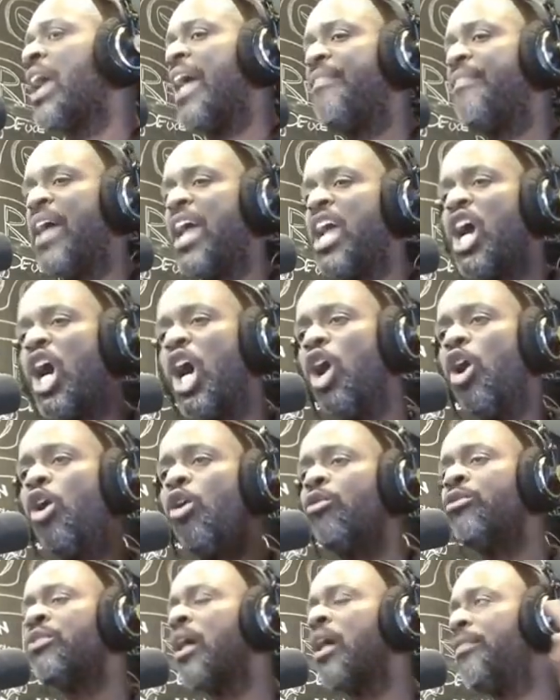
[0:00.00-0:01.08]
And they
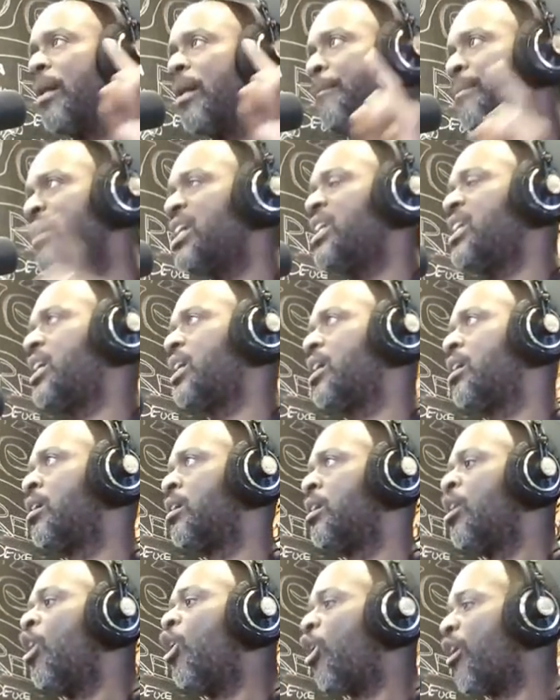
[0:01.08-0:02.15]
own the media.
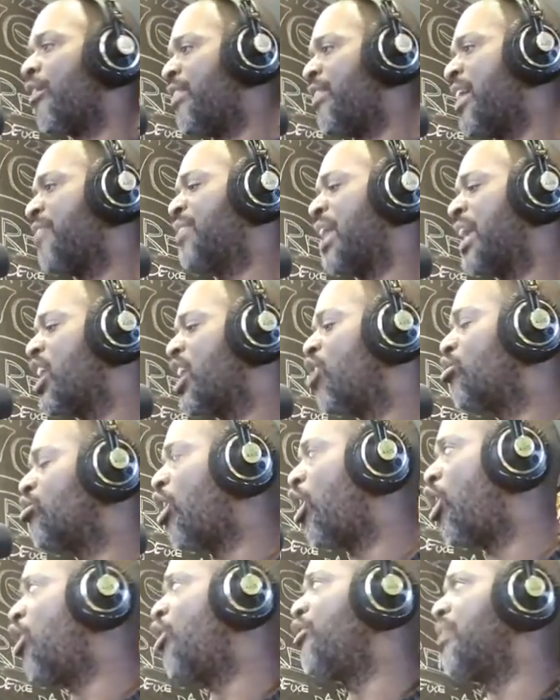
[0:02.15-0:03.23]
Or if they don't
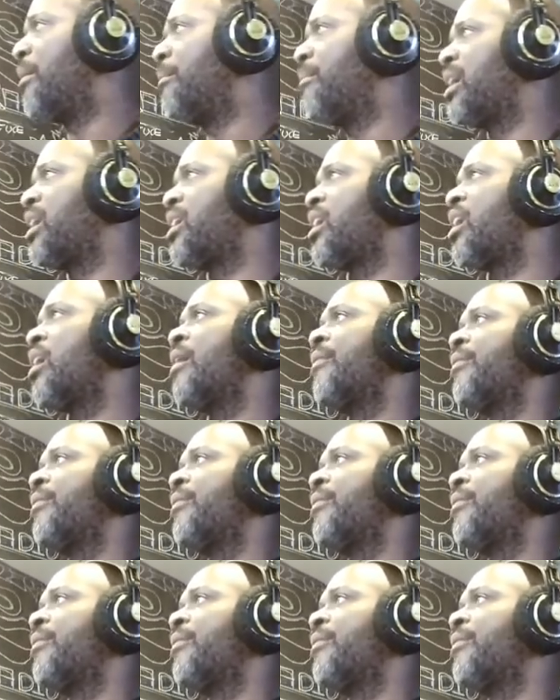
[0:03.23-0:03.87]
own the media,